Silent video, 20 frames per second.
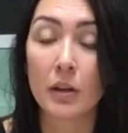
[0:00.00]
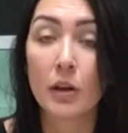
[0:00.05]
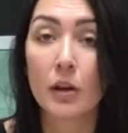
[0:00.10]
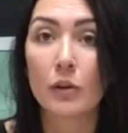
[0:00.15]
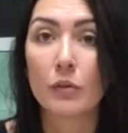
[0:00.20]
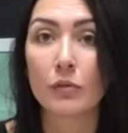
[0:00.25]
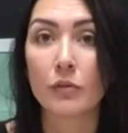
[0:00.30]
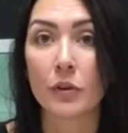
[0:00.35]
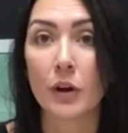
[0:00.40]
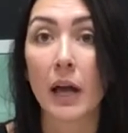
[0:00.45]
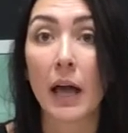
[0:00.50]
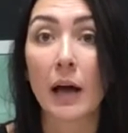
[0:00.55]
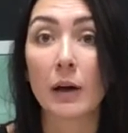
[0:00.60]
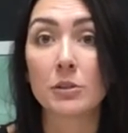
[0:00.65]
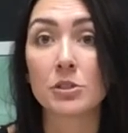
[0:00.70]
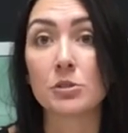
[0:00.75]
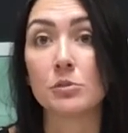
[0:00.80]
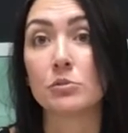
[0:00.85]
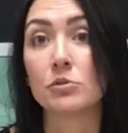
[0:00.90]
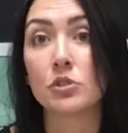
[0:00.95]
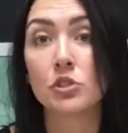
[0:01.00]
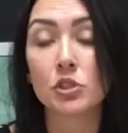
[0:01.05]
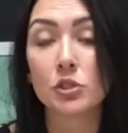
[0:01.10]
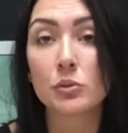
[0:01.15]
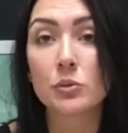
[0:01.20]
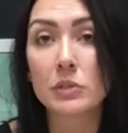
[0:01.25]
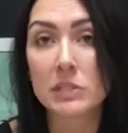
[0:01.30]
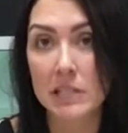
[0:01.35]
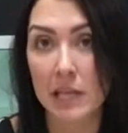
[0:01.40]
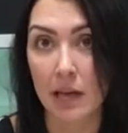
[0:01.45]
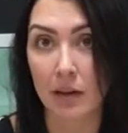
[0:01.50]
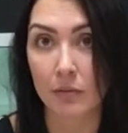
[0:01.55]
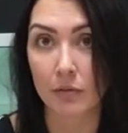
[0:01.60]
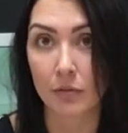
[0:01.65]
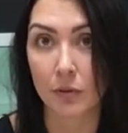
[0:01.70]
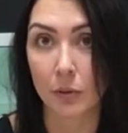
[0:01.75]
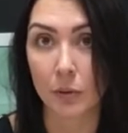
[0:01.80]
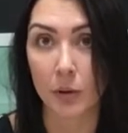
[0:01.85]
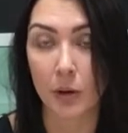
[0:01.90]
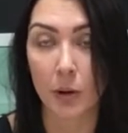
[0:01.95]
for how to choose that
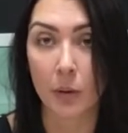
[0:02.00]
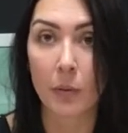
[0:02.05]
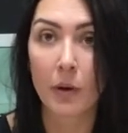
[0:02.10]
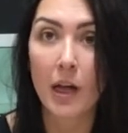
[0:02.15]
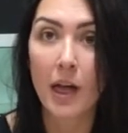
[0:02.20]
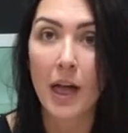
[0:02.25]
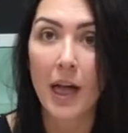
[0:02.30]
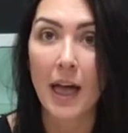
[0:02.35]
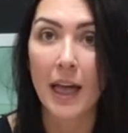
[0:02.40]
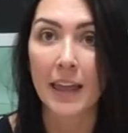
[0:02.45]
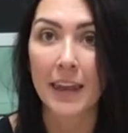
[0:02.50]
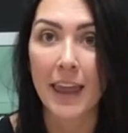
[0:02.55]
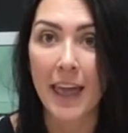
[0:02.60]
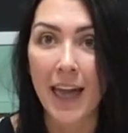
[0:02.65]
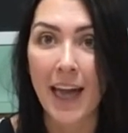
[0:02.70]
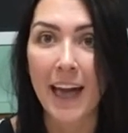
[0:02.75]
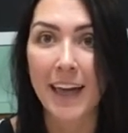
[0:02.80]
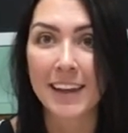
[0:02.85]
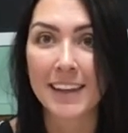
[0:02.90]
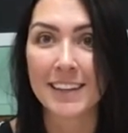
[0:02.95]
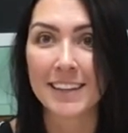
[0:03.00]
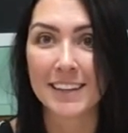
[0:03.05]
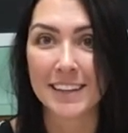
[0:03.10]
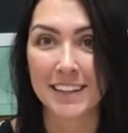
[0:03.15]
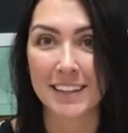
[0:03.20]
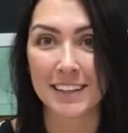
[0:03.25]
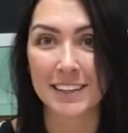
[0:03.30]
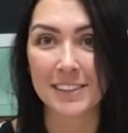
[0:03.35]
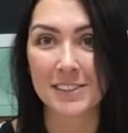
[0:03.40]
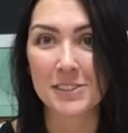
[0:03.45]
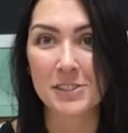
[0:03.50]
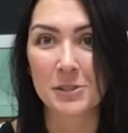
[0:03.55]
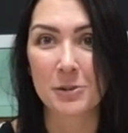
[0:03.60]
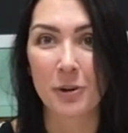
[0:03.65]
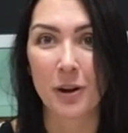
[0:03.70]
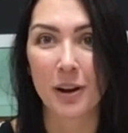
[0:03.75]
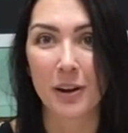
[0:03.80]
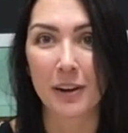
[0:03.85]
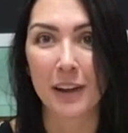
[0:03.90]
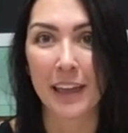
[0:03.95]
photo and add it in to
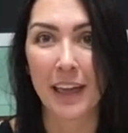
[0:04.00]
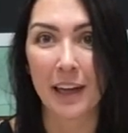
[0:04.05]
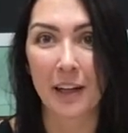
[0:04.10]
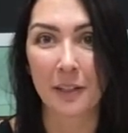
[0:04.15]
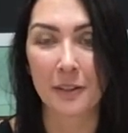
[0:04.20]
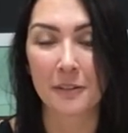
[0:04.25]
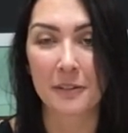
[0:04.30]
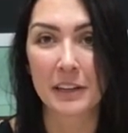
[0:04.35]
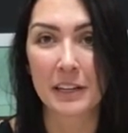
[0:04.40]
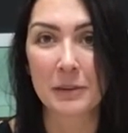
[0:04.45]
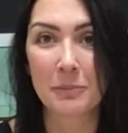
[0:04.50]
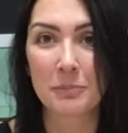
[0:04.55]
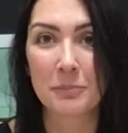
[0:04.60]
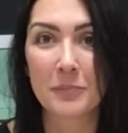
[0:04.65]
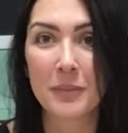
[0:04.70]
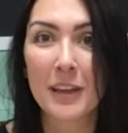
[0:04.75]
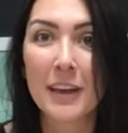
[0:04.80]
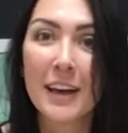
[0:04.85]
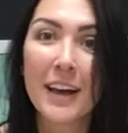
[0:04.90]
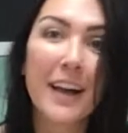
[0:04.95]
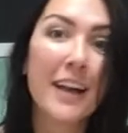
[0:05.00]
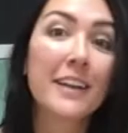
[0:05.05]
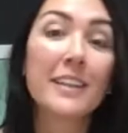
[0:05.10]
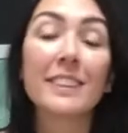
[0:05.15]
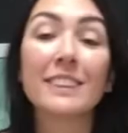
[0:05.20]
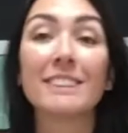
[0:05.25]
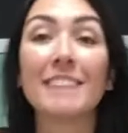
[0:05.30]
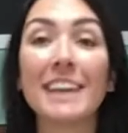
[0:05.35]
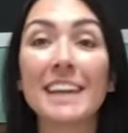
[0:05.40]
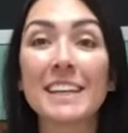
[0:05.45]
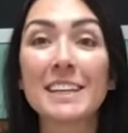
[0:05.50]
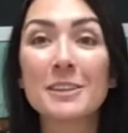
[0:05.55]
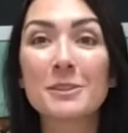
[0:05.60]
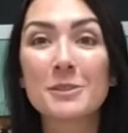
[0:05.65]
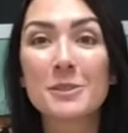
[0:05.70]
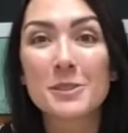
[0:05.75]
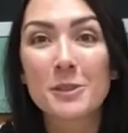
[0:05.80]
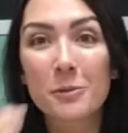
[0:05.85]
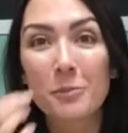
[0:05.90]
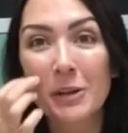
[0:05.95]
our gallery. Thank you
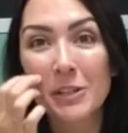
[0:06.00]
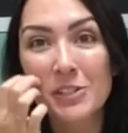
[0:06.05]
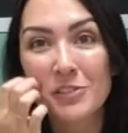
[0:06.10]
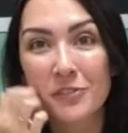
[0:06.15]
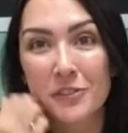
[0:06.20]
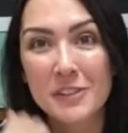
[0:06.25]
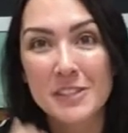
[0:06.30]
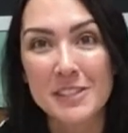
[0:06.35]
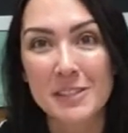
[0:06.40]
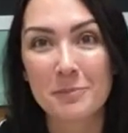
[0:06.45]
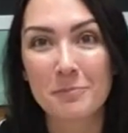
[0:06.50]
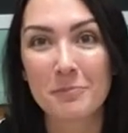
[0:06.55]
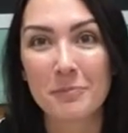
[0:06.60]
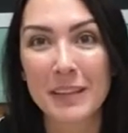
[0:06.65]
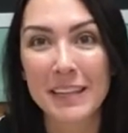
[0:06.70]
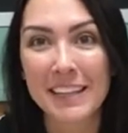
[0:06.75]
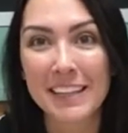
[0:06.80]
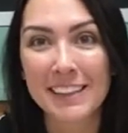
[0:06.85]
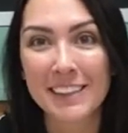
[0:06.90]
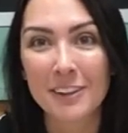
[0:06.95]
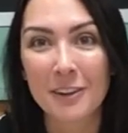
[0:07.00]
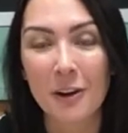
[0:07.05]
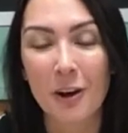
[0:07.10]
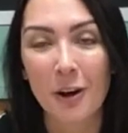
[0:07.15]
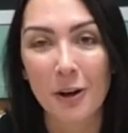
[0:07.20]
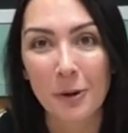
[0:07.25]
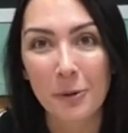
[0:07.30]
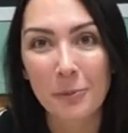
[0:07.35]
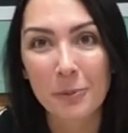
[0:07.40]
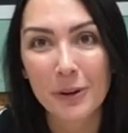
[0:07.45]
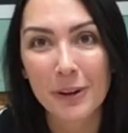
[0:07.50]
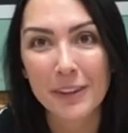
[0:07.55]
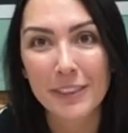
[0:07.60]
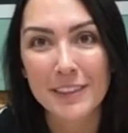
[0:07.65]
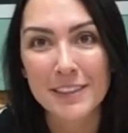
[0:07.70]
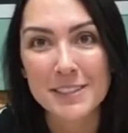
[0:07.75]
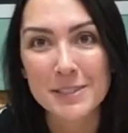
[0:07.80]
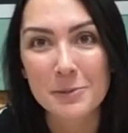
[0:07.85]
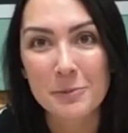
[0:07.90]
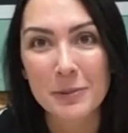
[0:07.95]
so much for submitting your artwork
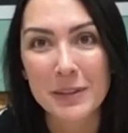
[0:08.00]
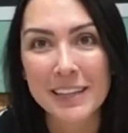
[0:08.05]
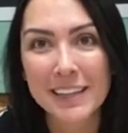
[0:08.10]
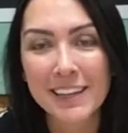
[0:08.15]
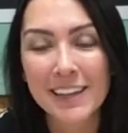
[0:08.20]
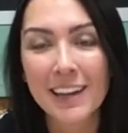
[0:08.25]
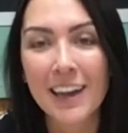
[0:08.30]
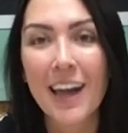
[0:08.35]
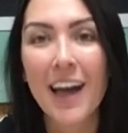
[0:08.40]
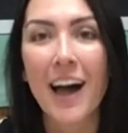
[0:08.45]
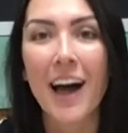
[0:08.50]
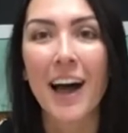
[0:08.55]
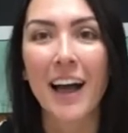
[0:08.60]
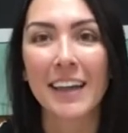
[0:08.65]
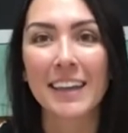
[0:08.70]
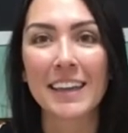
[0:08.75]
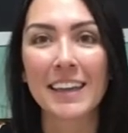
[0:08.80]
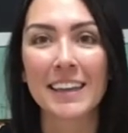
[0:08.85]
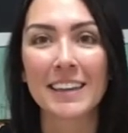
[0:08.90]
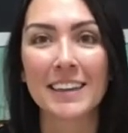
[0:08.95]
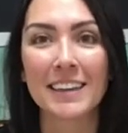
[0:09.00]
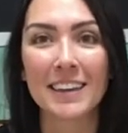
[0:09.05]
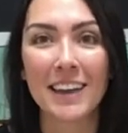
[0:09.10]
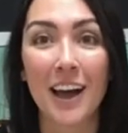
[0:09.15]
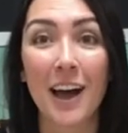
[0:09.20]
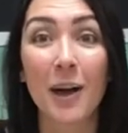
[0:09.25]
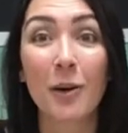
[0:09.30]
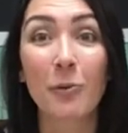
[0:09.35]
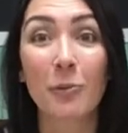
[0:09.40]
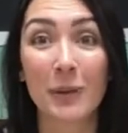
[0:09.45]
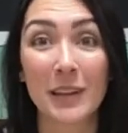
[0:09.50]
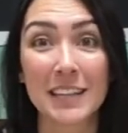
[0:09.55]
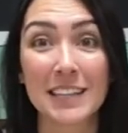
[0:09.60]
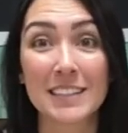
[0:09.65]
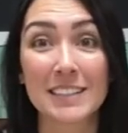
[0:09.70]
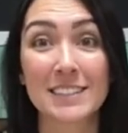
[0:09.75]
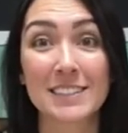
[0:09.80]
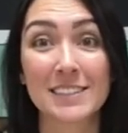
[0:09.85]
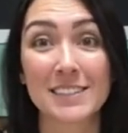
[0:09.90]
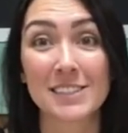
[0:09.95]
this week. I cannot wait
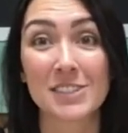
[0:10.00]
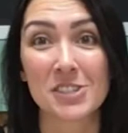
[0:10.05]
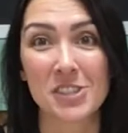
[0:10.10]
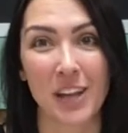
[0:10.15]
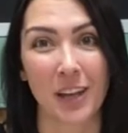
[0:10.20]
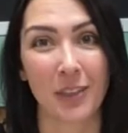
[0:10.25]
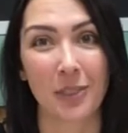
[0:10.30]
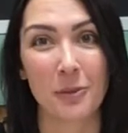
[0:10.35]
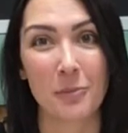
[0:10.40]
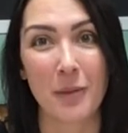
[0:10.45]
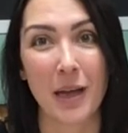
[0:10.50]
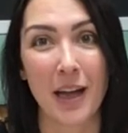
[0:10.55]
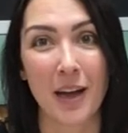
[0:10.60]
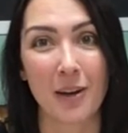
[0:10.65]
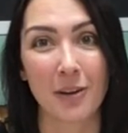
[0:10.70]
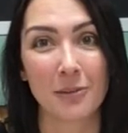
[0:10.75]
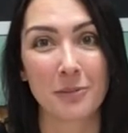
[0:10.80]
to check them out.